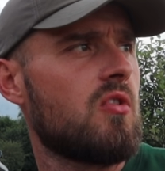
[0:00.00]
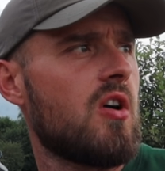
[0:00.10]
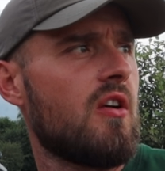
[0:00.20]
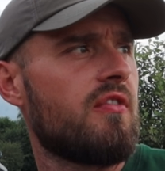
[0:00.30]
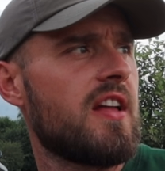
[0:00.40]
Right
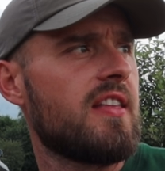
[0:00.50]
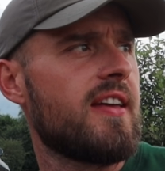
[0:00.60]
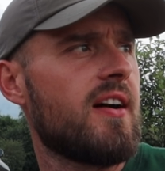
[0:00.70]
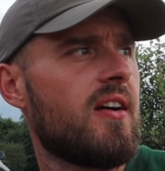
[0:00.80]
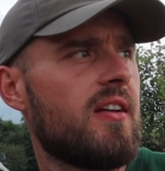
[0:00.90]
off the end of
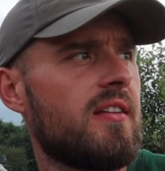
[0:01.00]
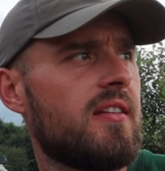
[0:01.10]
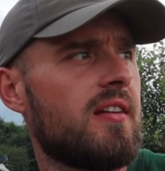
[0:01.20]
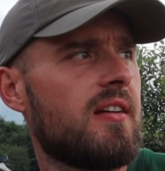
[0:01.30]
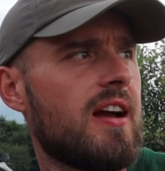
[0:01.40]
the
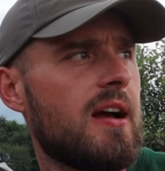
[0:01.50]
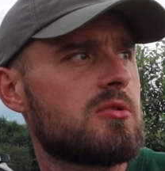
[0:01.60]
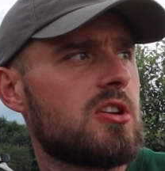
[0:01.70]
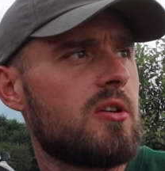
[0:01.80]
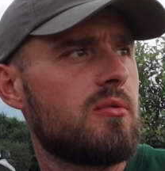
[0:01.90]
island.
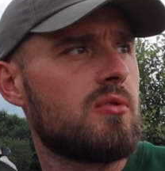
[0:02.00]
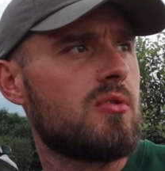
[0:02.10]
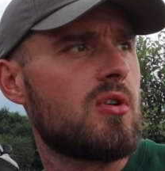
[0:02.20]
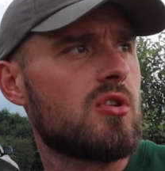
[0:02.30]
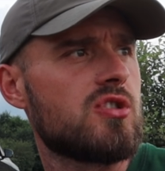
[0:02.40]
Absolute
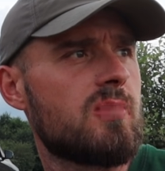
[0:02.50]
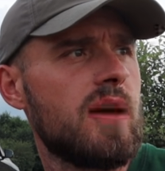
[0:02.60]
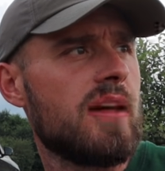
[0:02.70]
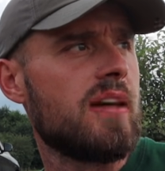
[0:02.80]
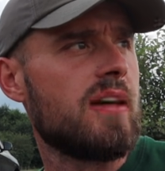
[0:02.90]
nosser
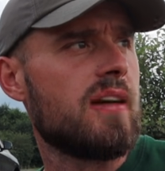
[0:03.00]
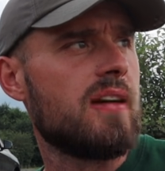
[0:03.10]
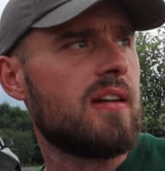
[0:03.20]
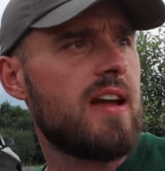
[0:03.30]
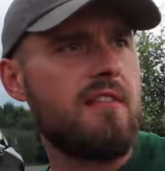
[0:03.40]
pig.
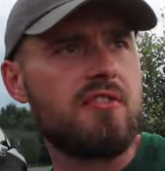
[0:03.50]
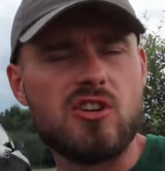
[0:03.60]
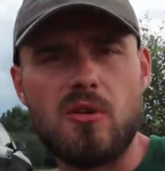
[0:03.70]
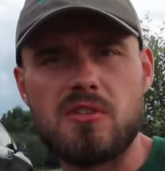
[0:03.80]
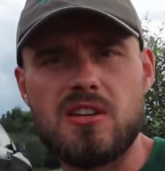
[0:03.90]
Every
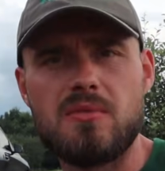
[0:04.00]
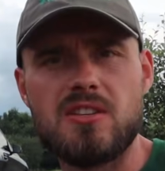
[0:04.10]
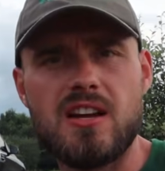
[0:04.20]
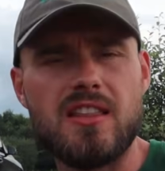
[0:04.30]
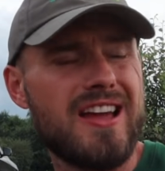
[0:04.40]
time I seem to
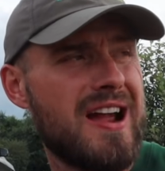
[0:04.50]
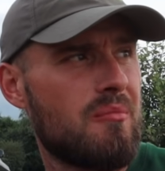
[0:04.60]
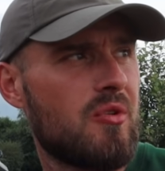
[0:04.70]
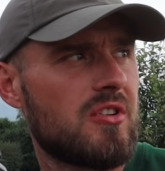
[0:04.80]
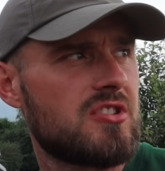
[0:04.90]
turn the
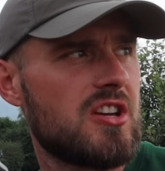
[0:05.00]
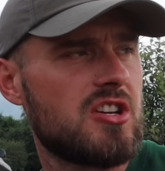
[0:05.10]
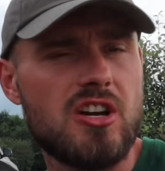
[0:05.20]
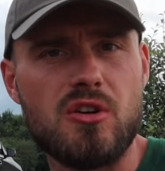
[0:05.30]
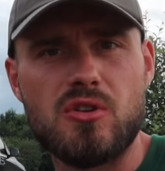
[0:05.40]
camera on, I see a
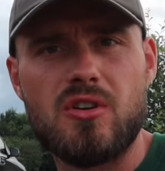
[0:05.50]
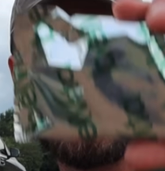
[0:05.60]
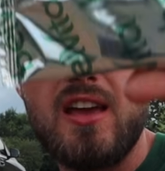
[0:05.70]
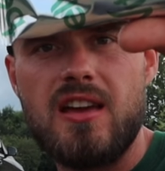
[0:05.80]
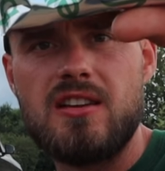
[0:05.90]
show. So I got
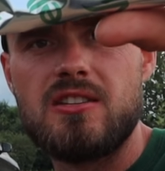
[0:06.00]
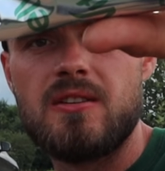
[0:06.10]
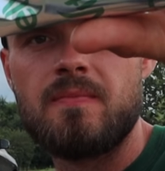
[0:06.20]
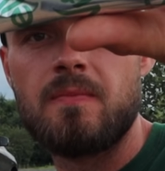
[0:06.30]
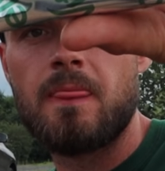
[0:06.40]
these.
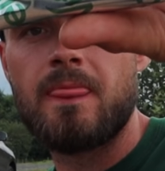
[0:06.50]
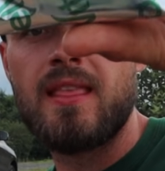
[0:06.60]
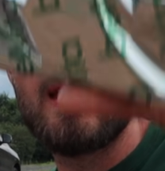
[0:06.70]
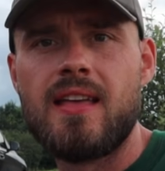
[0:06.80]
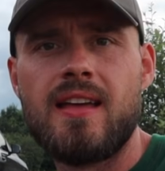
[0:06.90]

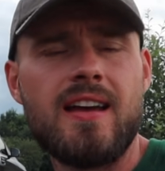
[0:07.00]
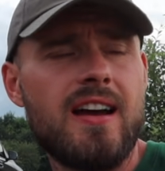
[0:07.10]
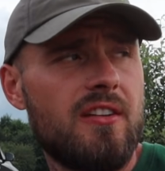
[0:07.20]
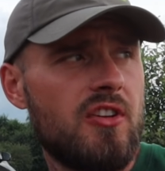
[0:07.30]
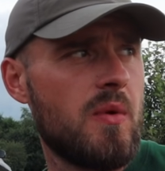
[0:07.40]

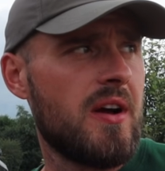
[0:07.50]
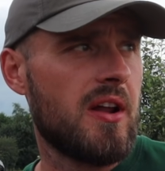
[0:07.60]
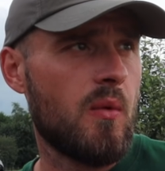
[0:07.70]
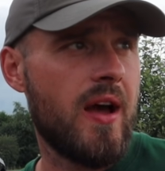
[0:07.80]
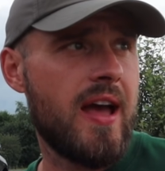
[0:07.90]
And if you
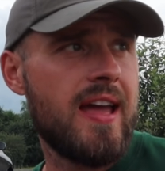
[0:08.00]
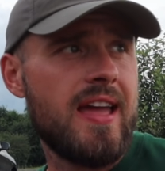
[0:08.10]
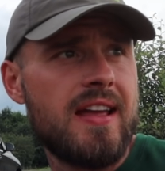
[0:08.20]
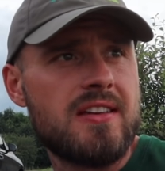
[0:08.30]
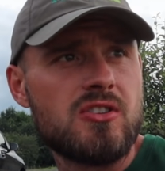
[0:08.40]
weren't aware,
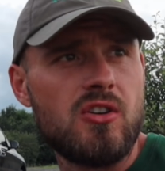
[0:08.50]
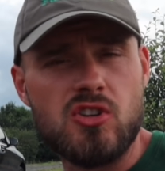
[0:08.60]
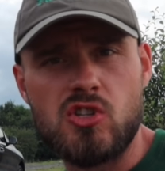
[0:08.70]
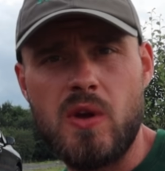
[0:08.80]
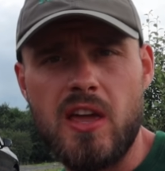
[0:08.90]
Ian has got the
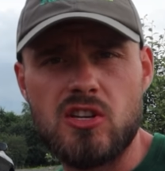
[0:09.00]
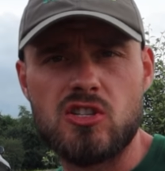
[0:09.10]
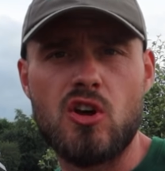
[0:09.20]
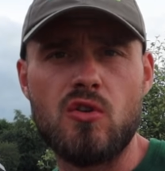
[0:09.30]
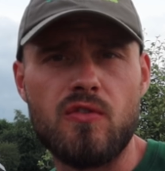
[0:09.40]
sweetest
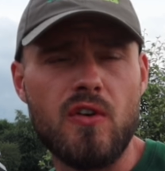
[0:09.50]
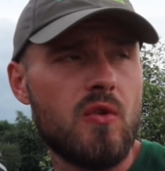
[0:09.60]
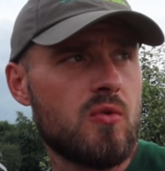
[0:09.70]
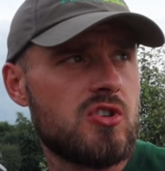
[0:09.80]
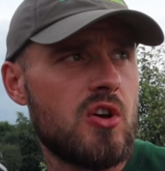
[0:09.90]
tooth of
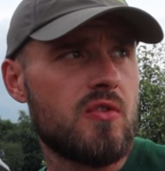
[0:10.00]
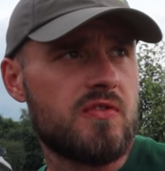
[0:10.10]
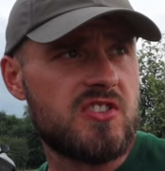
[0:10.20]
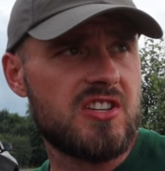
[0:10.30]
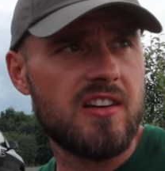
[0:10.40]
all
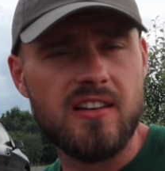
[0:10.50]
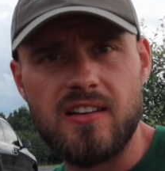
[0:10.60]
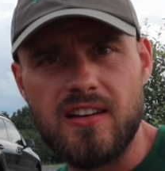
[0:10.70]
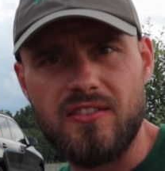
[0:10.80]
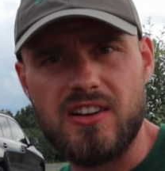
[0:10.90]
tooths.
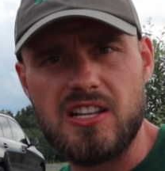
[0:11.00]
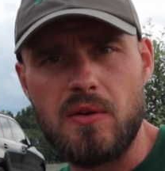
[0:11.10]
That's